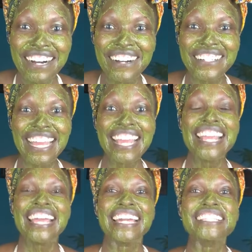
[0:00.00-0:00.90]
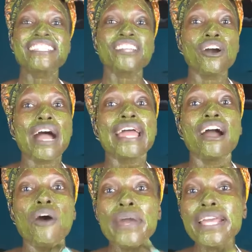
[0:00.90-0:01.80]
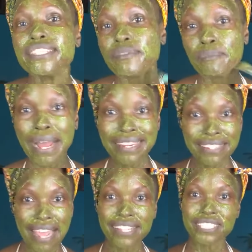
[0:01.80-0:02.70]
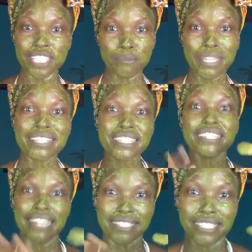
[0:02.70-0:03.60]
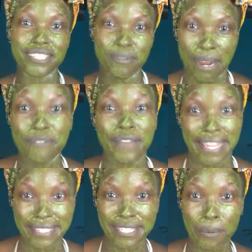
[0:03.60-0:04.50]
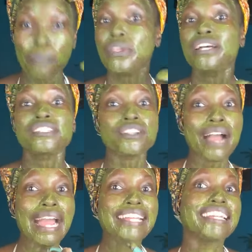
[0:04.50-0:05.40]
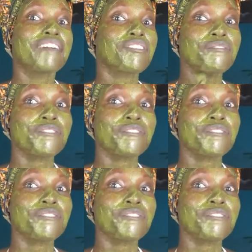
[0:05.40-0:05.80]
Okay, and so my neck to me is connected to my face. So I never